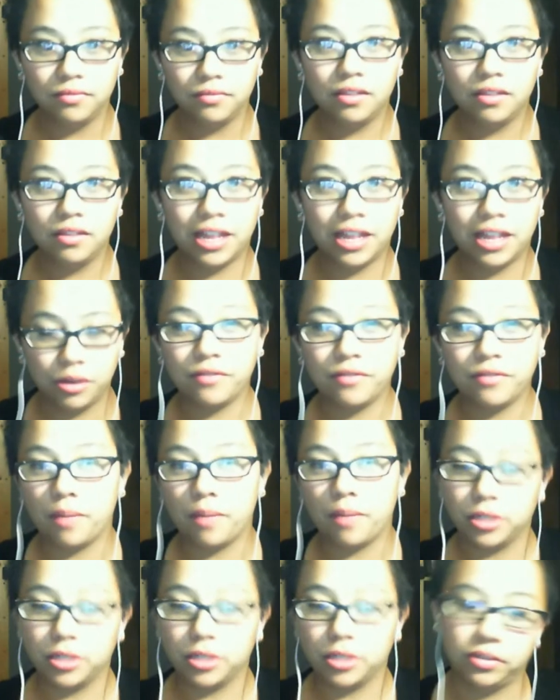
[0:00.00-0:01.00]
that you have the
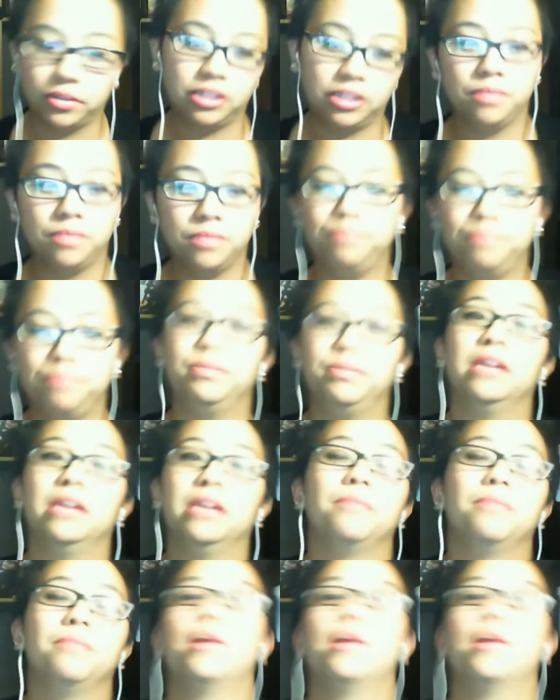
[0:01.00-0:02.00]
opportunity to be in a
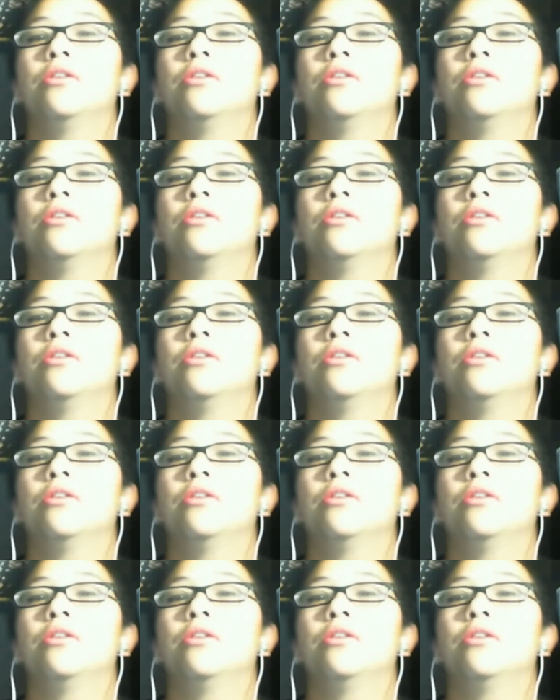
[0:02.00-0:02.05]
better